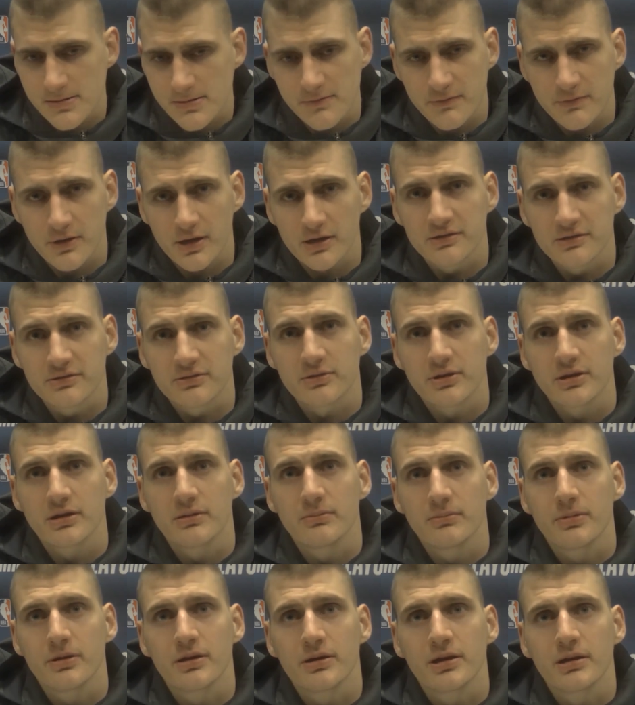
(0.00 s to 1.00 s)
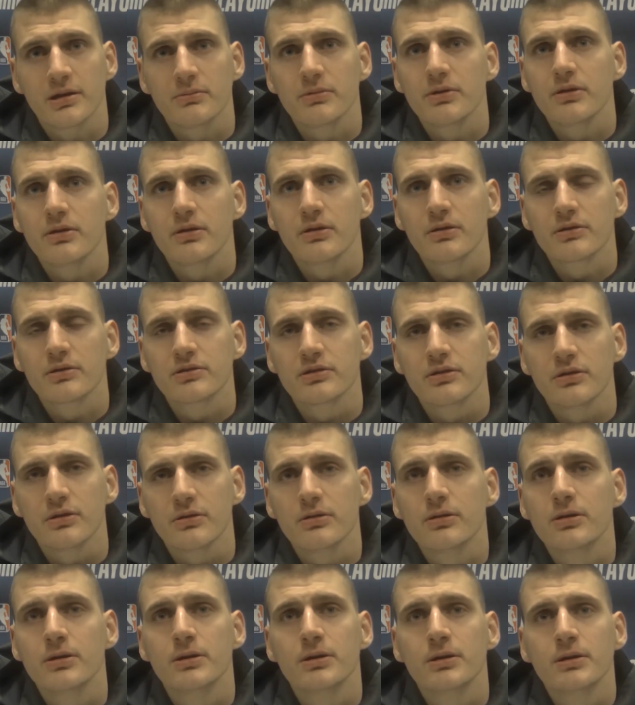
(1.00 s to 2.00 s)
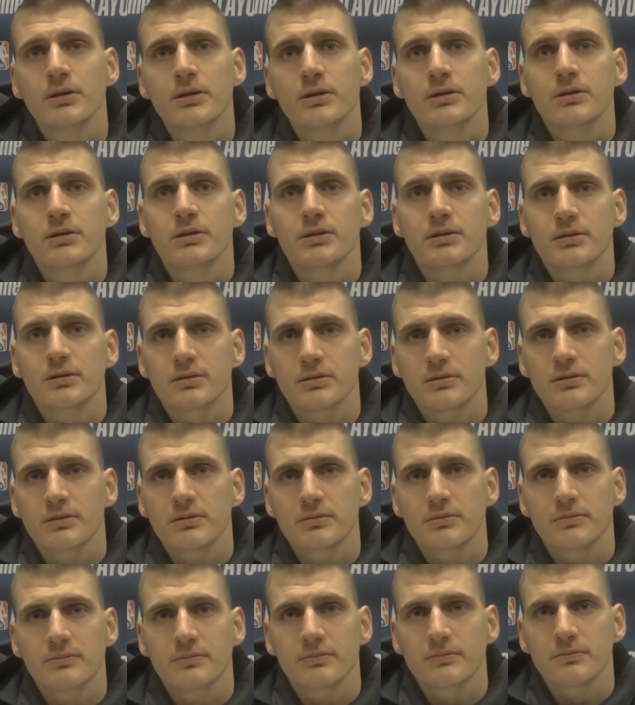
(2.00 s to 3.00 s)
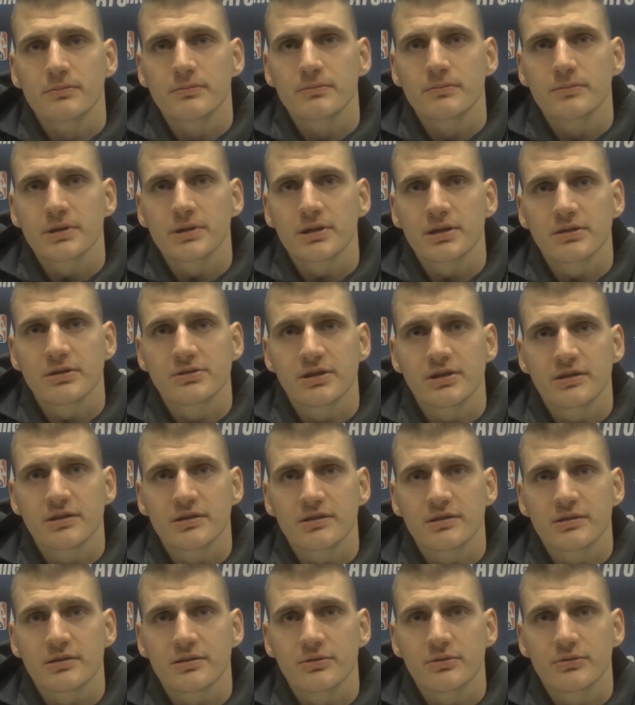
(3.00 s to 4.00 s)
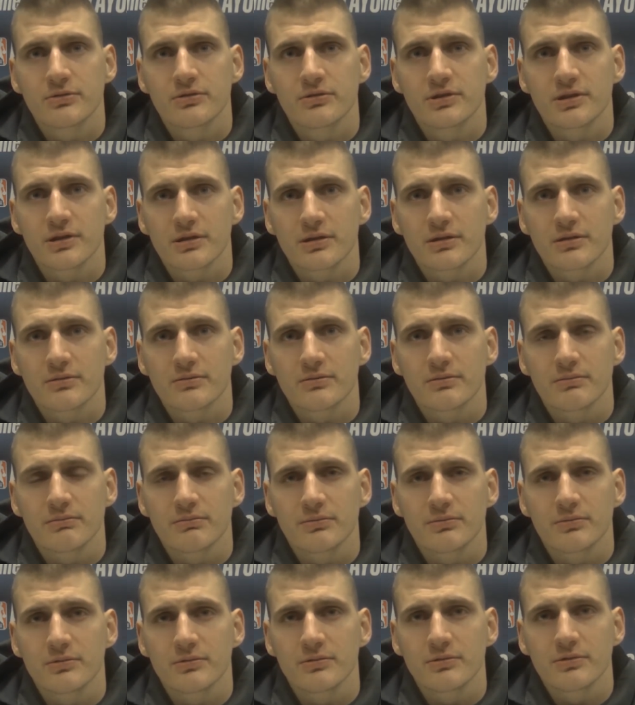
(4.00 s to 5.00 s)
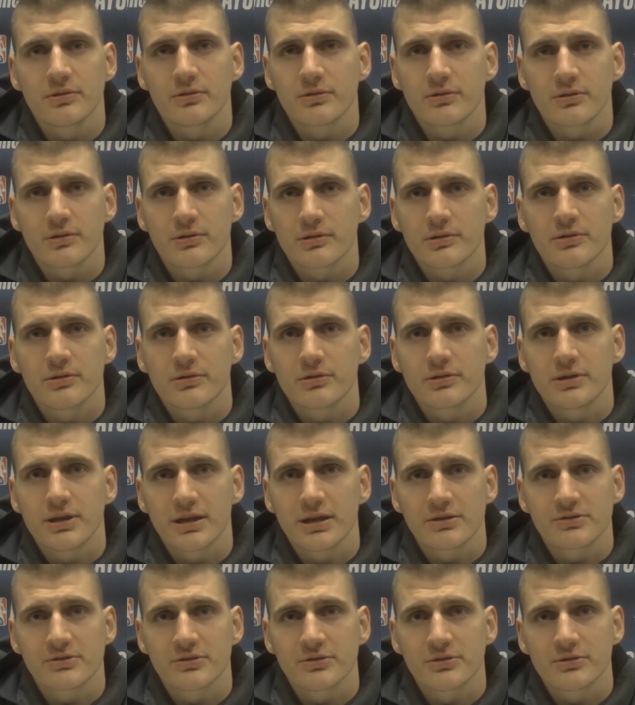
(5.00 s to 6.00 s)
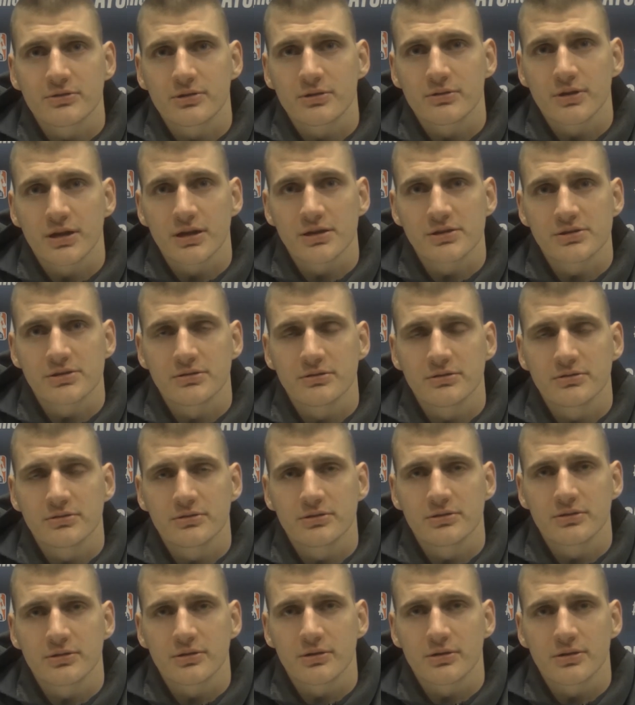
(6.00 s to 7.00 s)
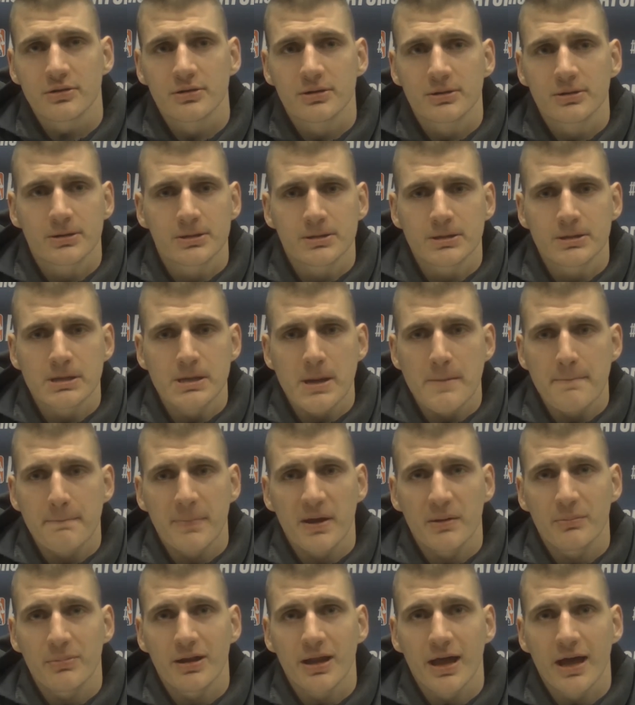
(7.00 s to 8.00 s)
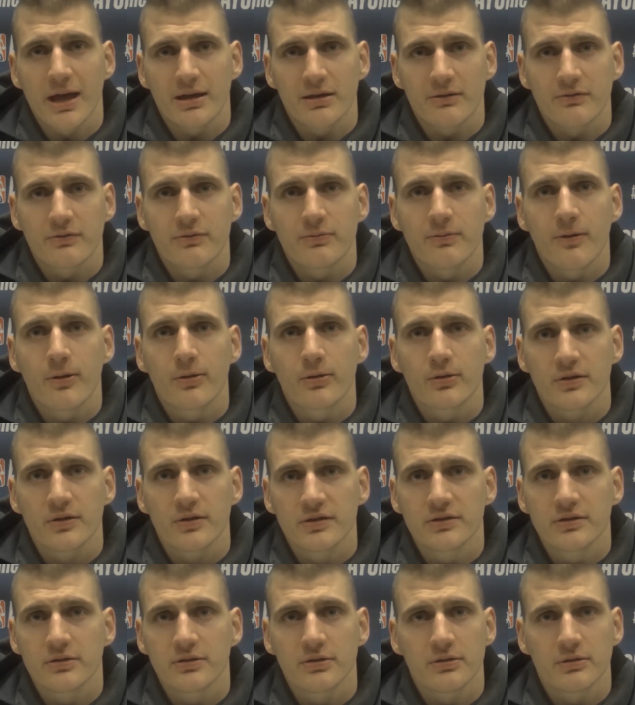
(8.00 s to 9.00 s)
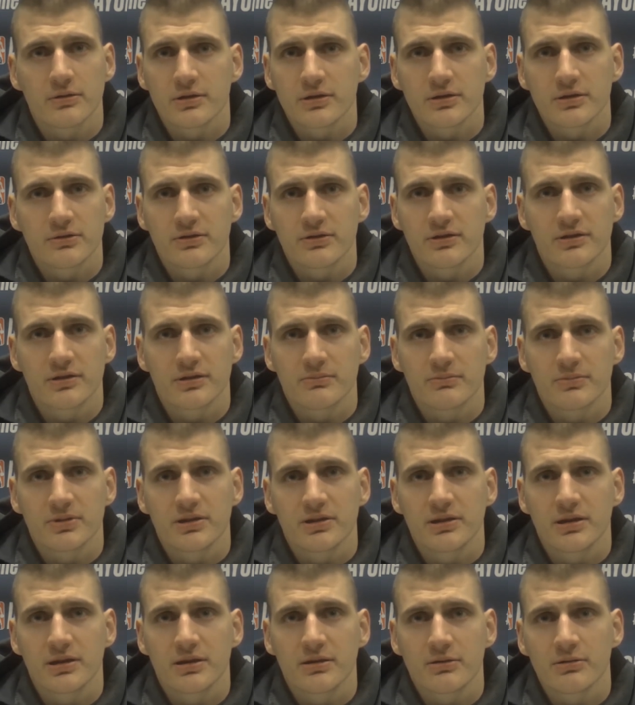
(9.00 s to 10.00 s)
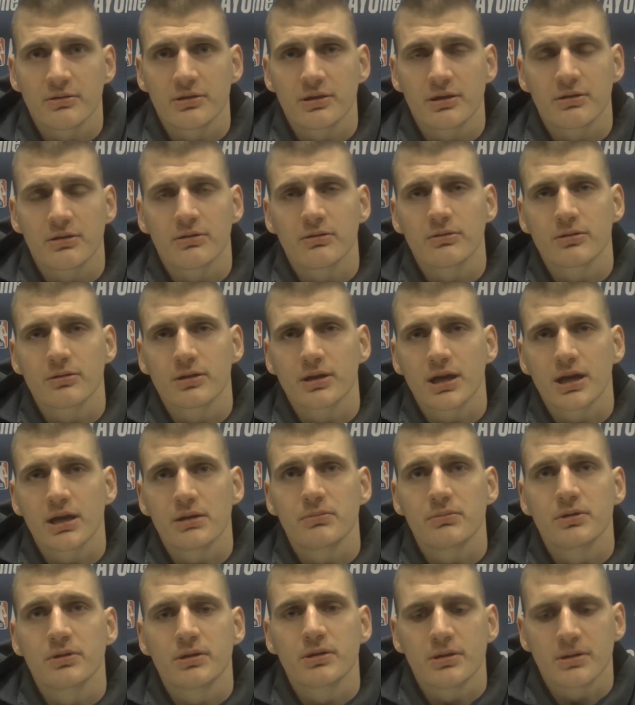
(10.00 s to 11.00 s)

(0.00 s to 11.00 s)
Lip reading: frustrated by him, you know. So he's just using your attention, your aggression, your maybe lack of focus, you know. He doesn't be there all game